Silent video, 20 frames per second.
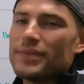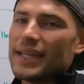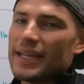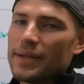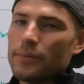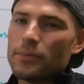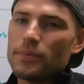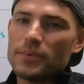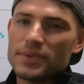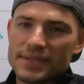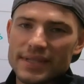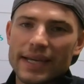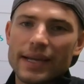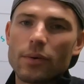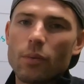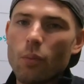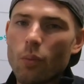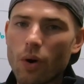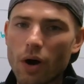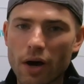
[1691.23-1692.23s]
that it was like
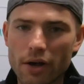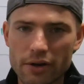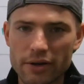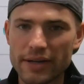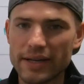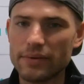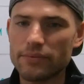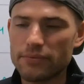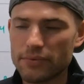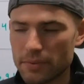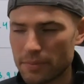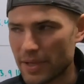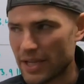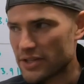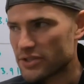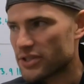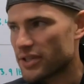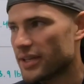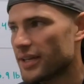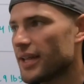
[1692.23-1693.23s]
water and
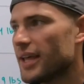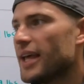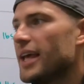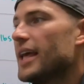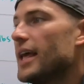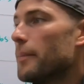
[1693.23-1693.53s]
inflammation,